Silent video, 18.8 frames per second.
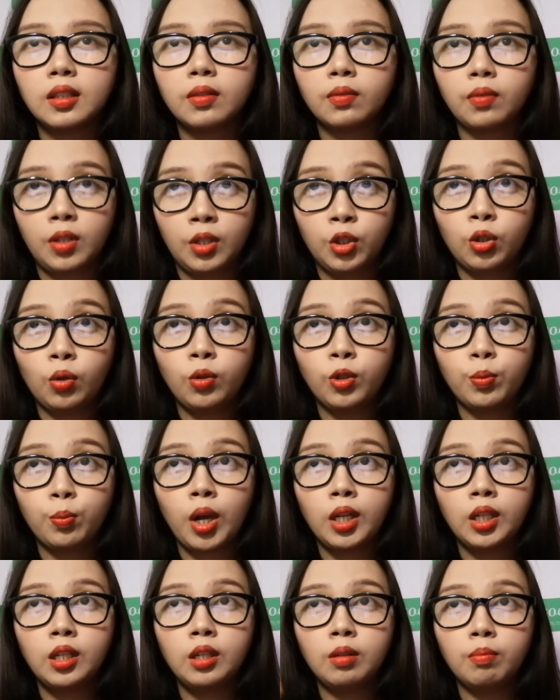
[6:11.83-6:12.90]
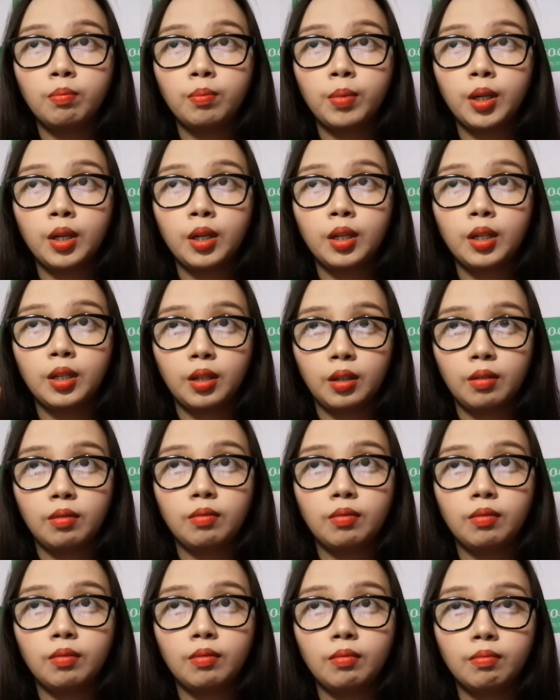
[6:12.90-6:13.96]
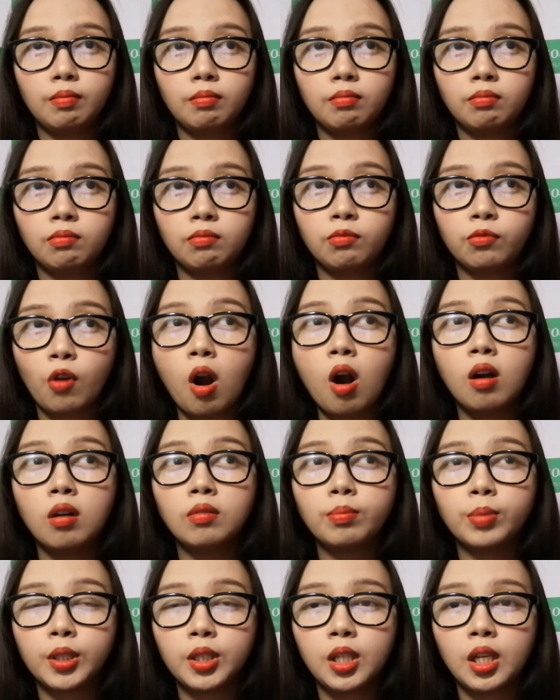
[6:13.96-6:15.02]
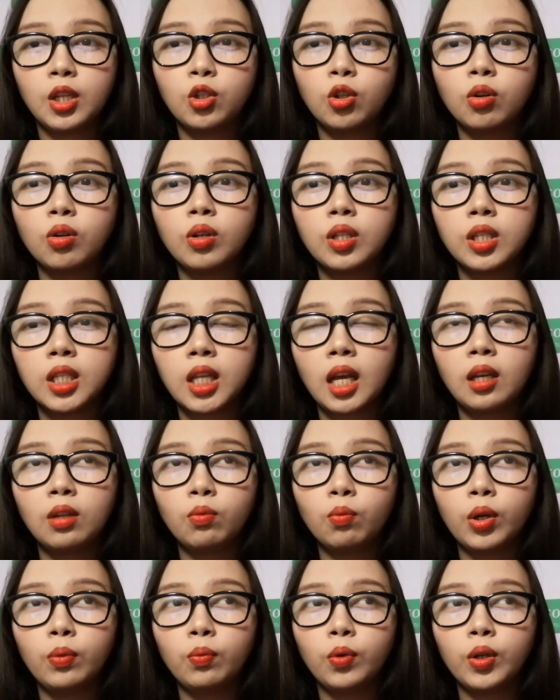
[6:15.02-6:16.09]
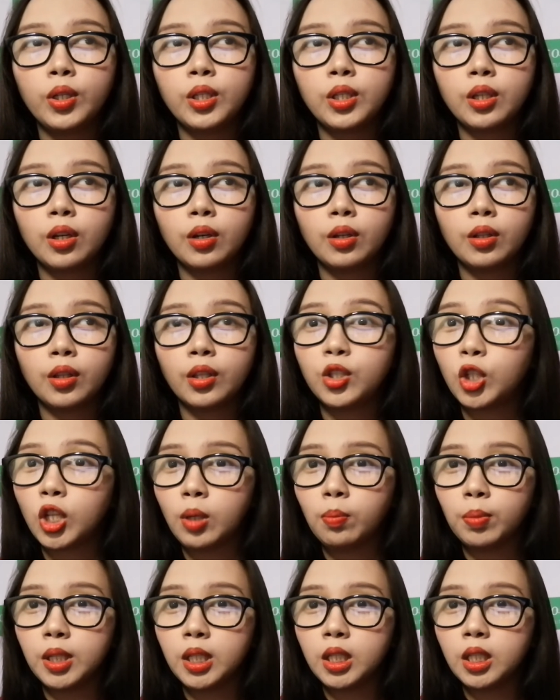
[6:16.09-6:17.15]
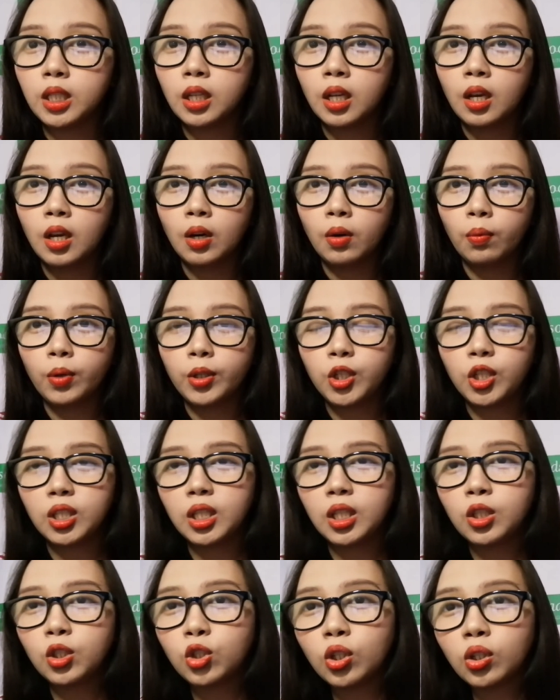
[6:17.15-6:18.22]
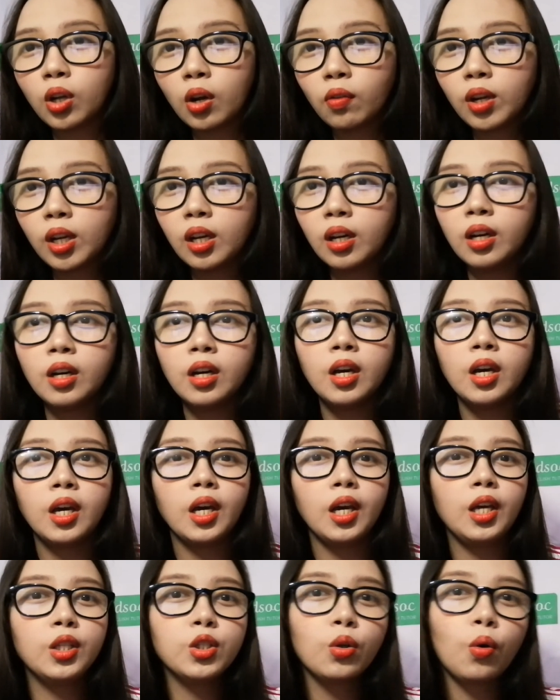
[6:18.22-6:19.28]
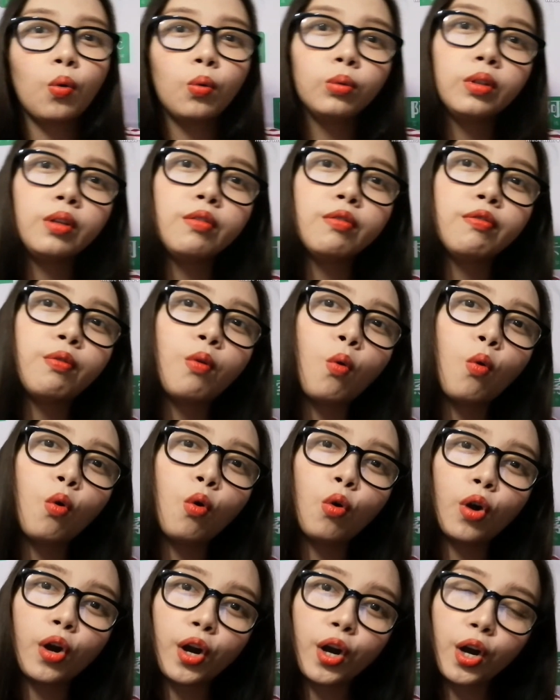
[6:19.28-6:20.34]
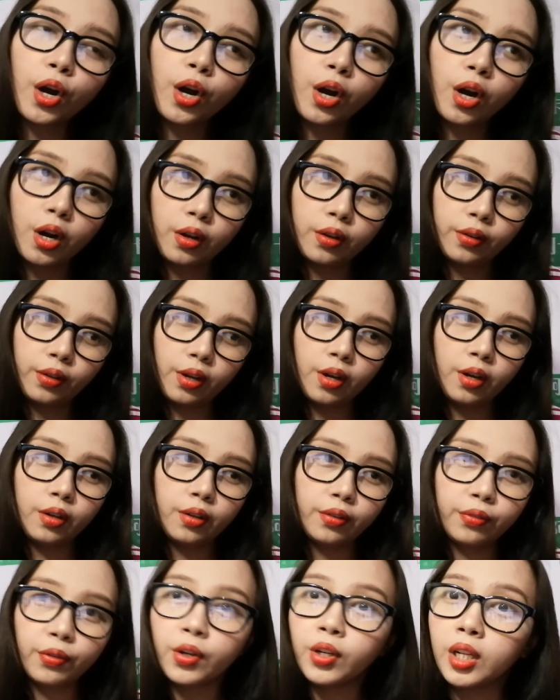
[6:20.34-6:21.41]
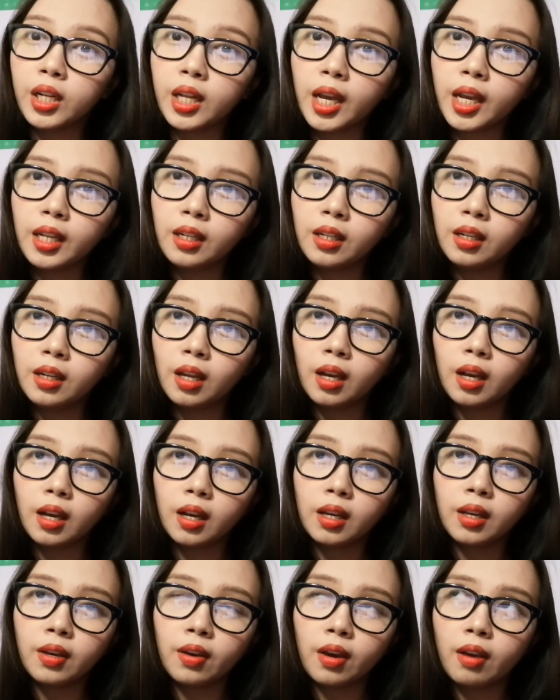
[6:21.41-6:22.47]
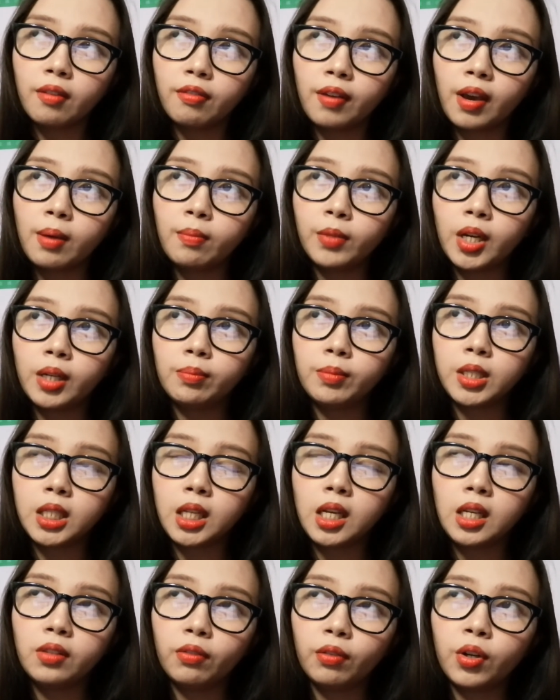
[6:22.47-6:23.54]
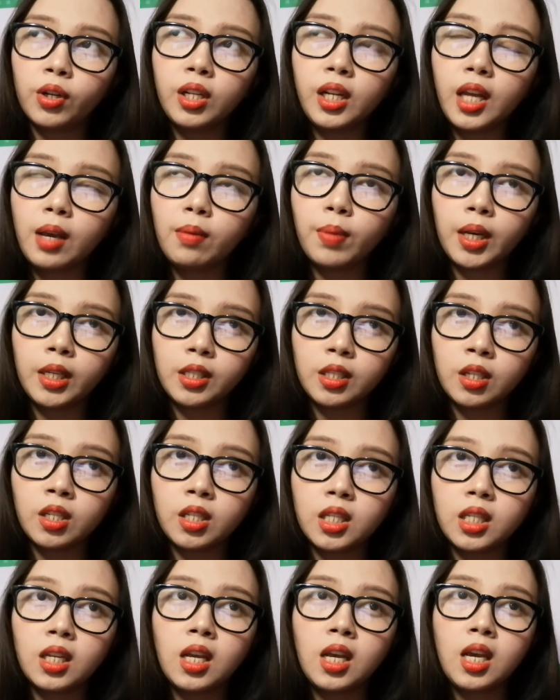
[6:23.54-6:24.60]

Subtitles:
It shows pregnant, but wrong procedure. Second one was the cheapest, which is in Generica. It's only for 39, if I'm not mistaken, 39 pesos.